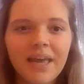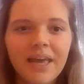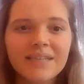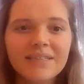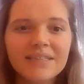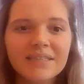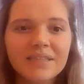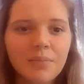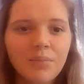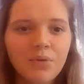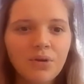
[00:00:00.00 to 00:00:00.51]
In
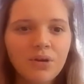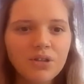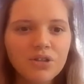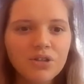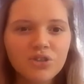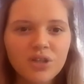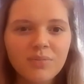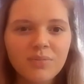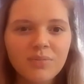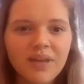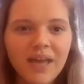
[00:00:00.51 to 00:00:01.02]
some more
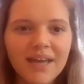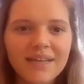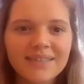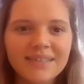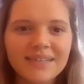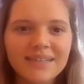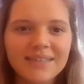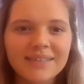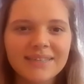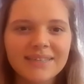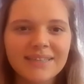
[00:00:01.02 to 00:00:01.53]
extreme
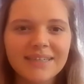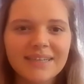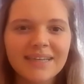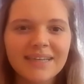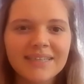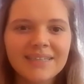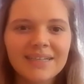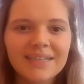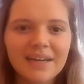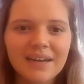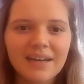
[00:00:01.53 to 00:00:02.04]
cases, E.
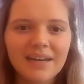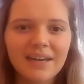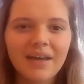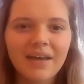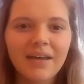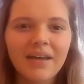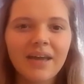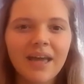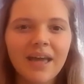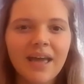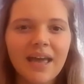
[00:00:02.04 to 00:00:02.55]

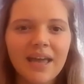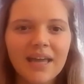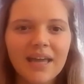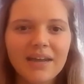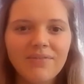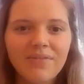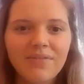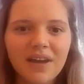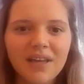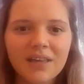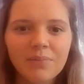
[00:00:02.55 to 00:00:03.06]
histolytica can
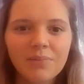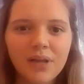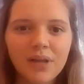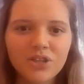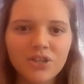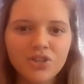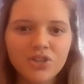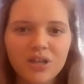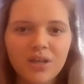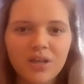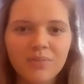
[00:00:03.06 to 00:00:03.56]
infect the
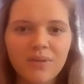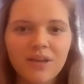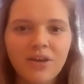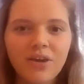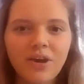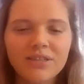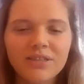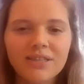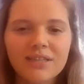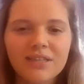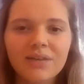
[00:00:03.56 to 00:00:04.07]
bloodstream and
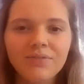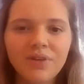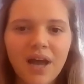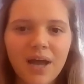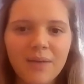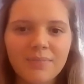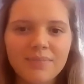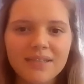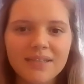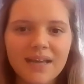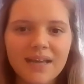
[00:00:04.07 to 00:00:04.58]
cause a liver
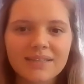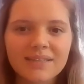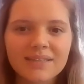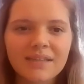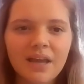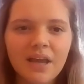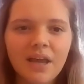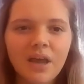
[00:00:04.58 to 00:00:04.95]
abscess,